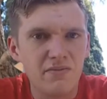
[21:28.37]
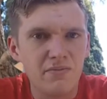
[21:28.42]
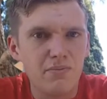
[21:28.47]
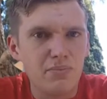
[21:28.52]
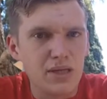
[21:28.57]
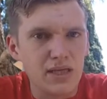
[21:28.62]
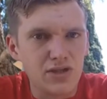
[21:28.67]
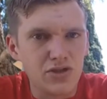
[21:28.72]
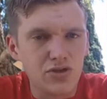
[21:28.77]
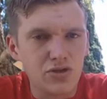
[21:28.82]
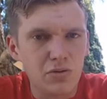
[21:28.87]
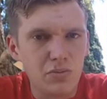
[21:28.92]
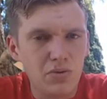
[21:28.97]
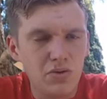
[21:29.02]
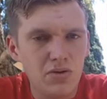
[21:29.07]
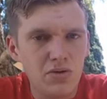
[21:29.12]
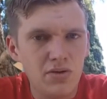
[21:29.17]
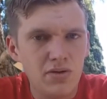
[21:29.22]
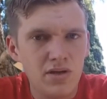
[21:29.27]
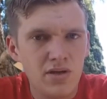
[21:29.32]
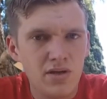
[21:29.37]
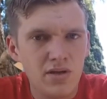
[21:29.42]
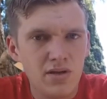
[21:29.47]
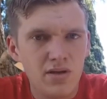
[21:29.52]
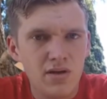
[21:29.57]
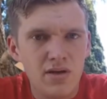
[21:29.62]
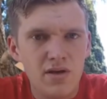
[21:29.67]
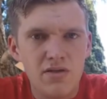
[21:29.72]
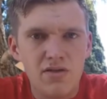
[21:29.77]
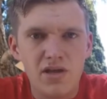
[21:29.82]
pleasurable,
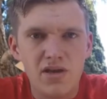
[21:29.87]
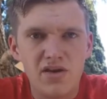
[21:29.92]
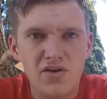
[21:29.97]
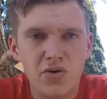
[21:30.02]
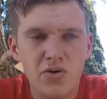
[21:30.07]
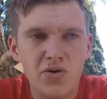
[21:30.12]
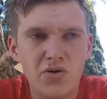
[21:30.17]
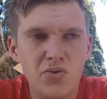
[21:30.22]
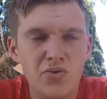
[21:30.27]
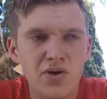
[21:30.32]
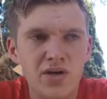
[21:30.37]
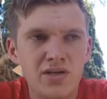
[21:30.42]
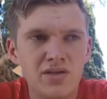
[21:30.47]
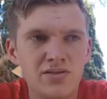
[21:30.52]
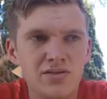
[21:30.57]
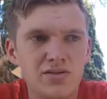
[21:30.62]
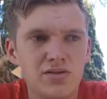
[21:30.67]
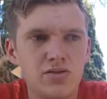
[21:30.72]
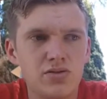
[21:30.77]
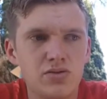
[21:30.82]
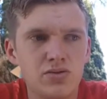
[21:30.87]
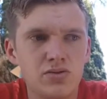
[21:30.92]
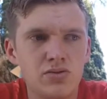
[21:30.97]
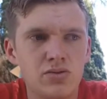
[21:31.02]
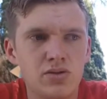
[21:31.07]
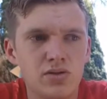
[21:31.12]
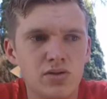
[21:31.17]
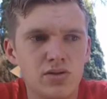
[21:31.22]
then you're going to